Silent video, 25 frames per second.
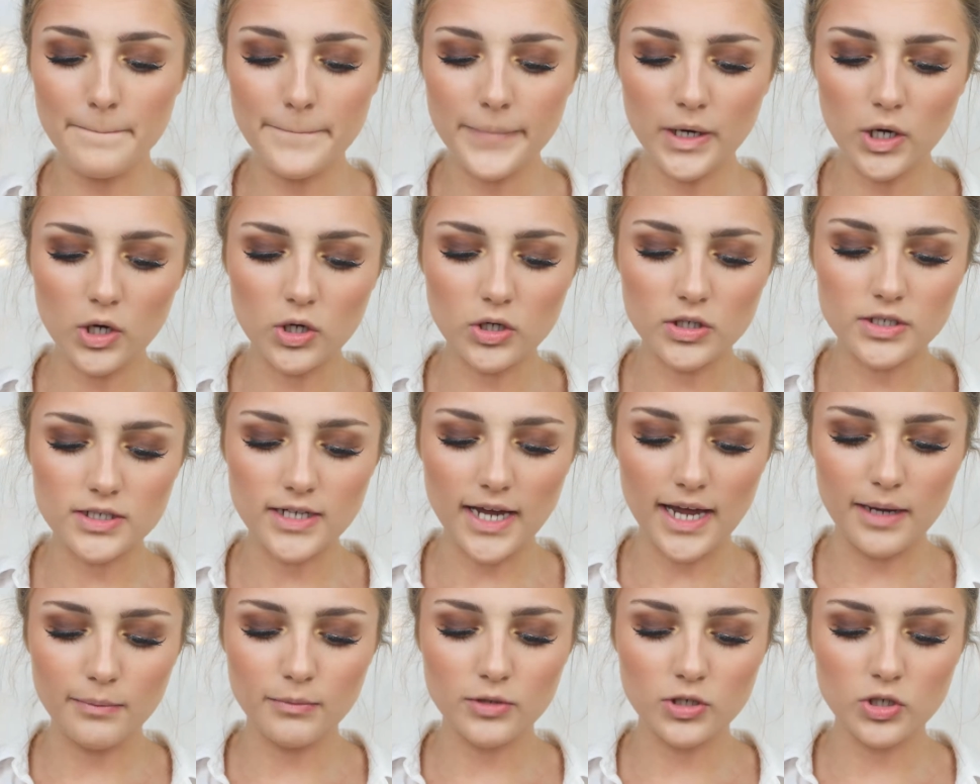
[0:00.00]
but
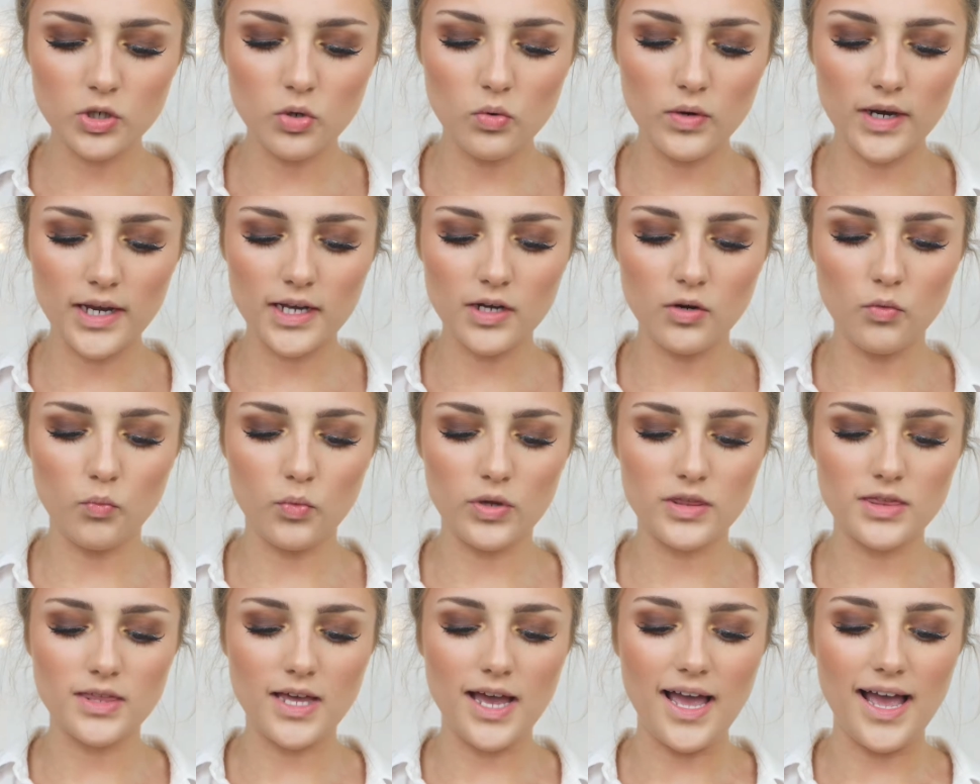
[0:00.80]
I'm gonna go in
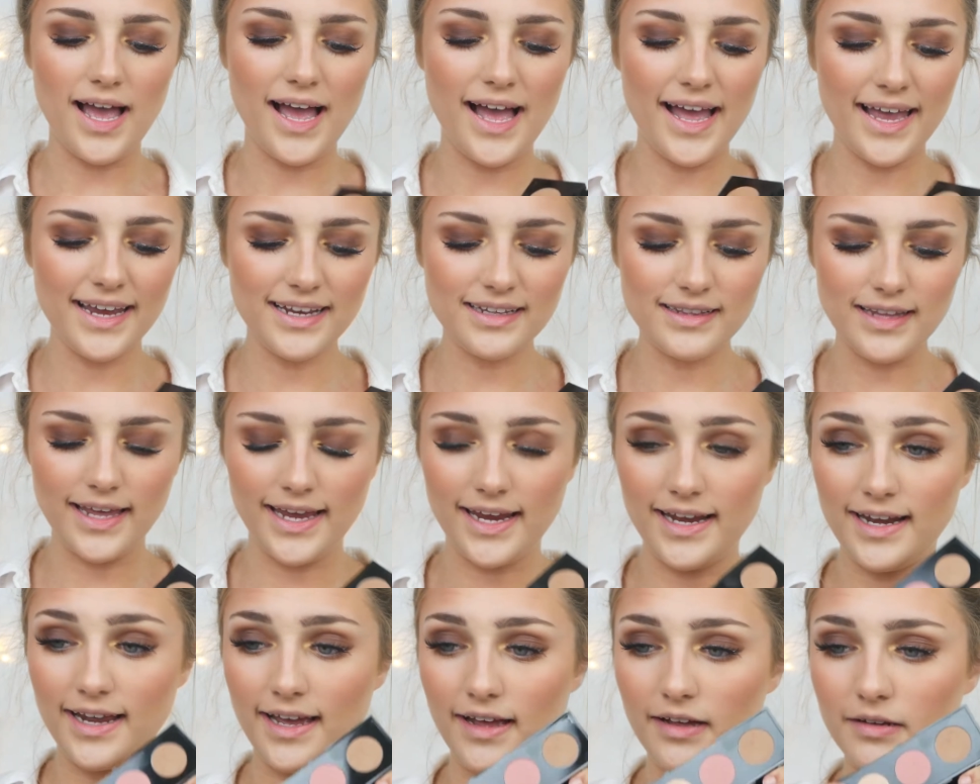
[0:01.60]
with the
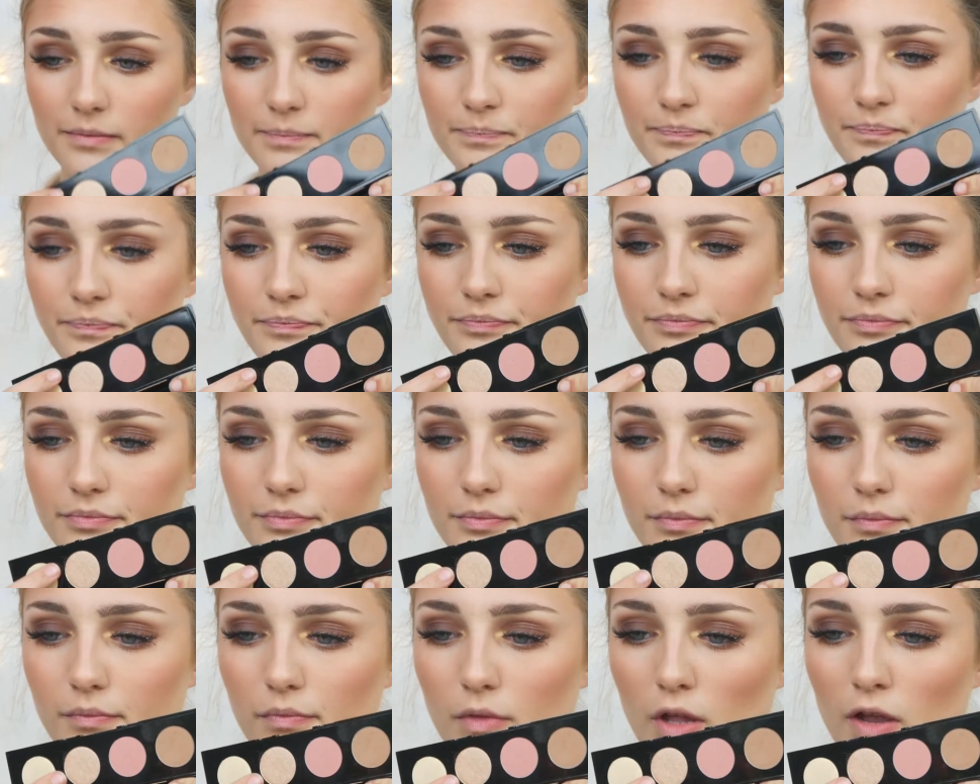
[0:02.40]
highlighter
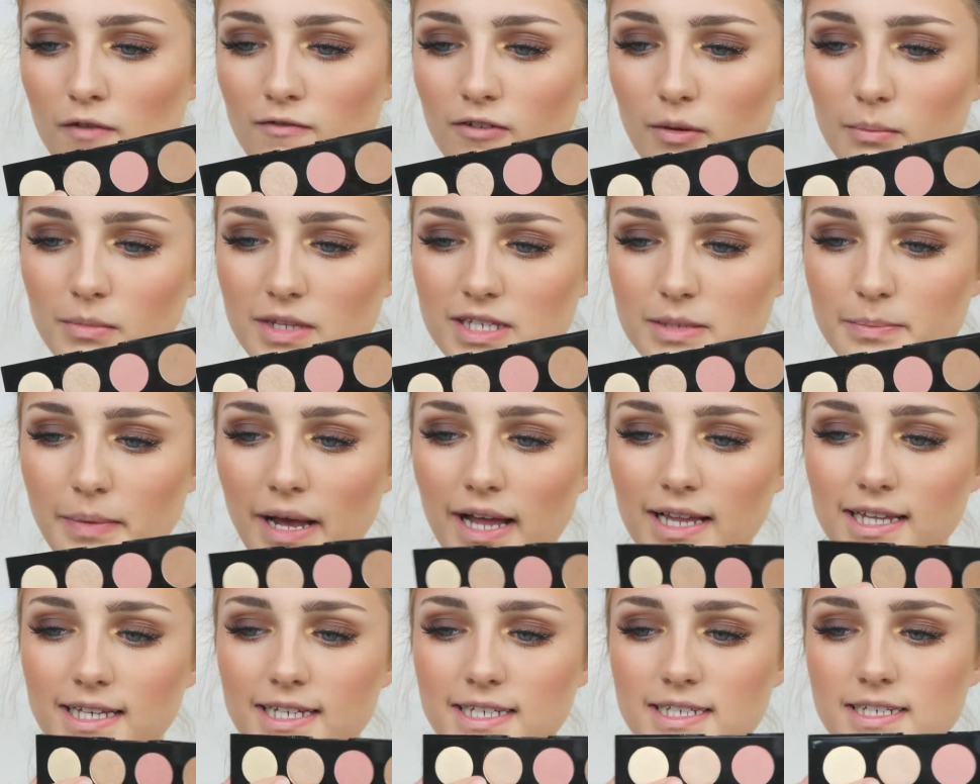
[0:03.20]
from this
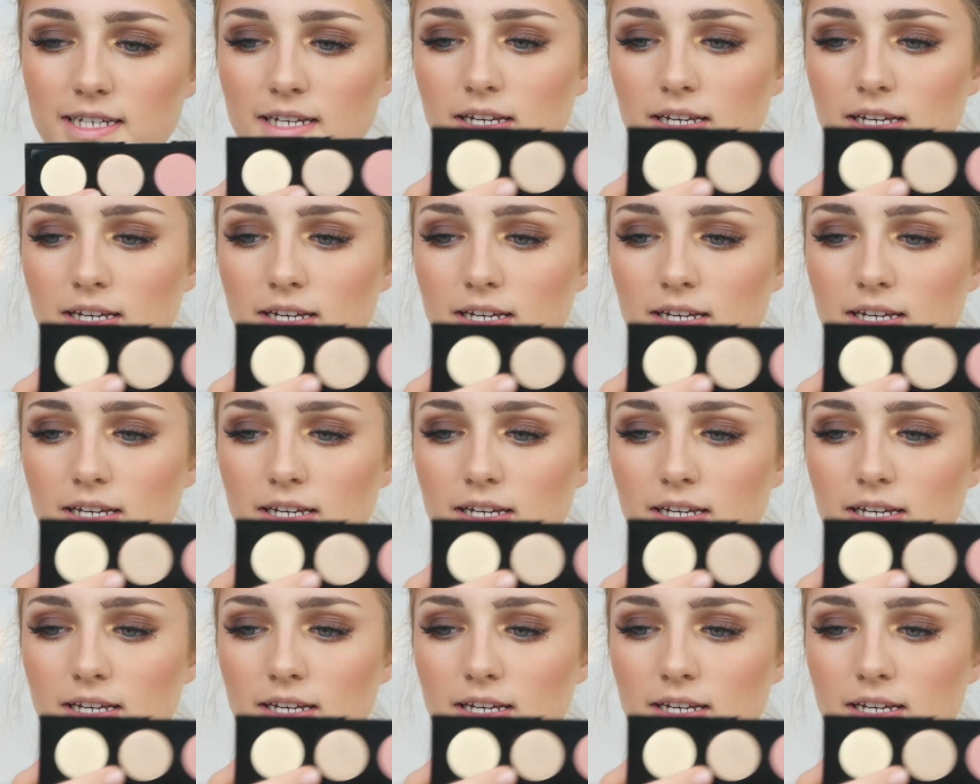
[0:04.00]
palette,